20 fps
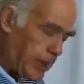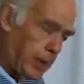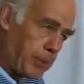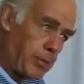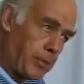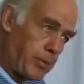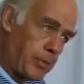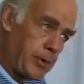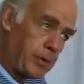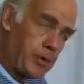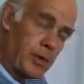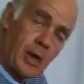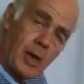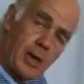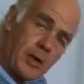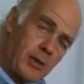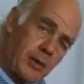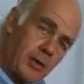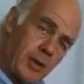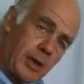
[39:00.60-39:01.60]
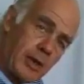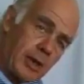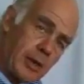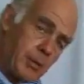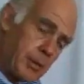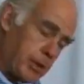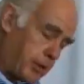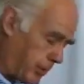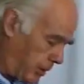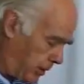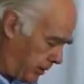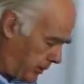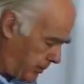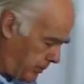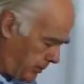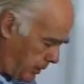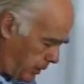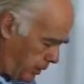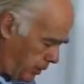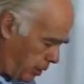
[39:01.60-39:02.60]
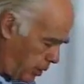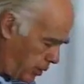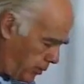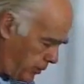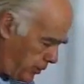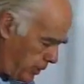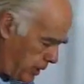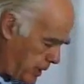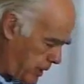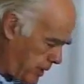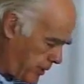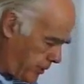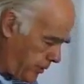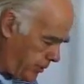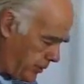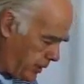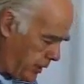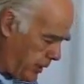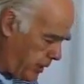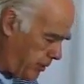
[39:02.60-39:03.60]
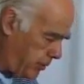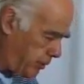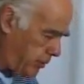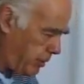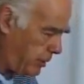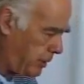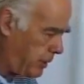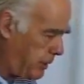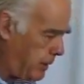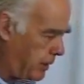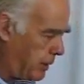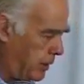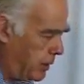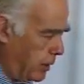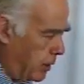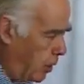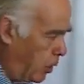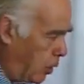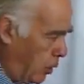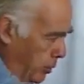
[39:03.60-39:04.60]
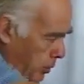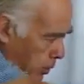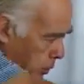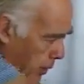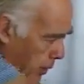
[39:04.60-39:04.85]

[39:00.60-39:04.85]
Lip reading: build-up of the charge is unlimited, and over each of these, or